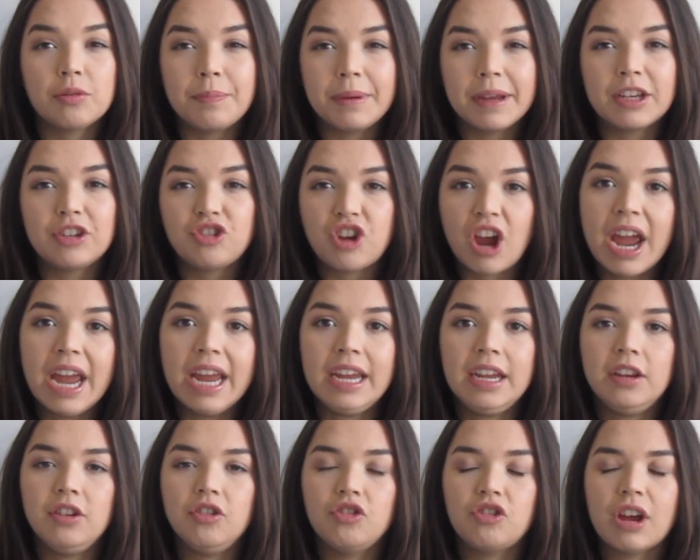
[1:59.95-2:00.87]
a big
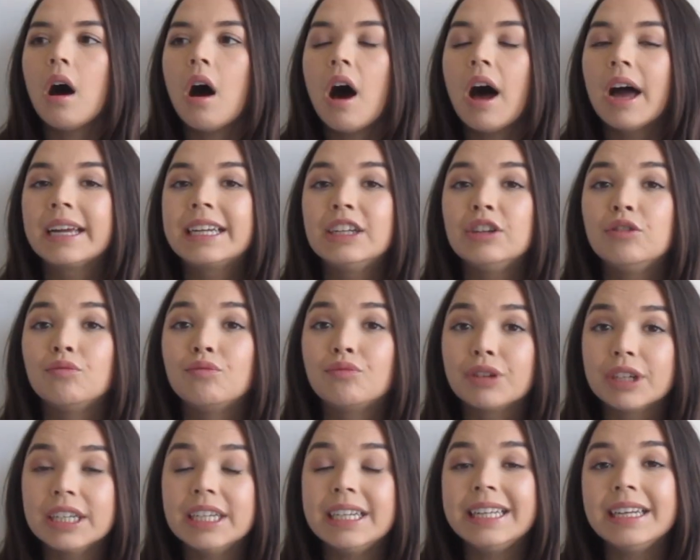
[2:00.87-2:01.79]
change. I can
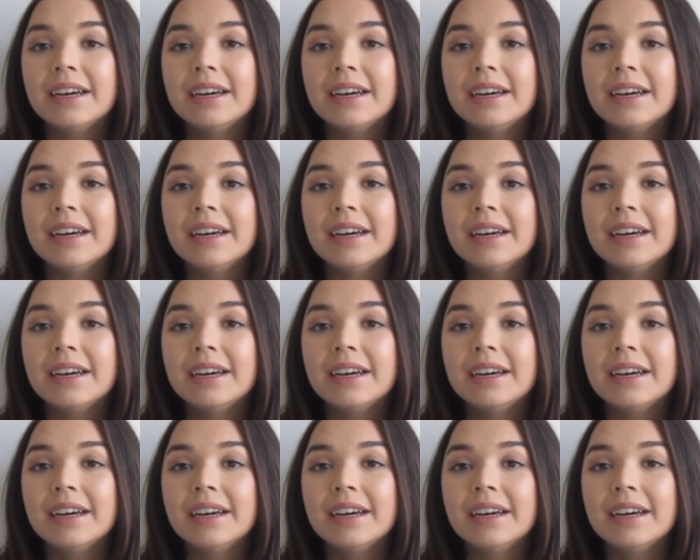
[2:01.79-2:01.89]
really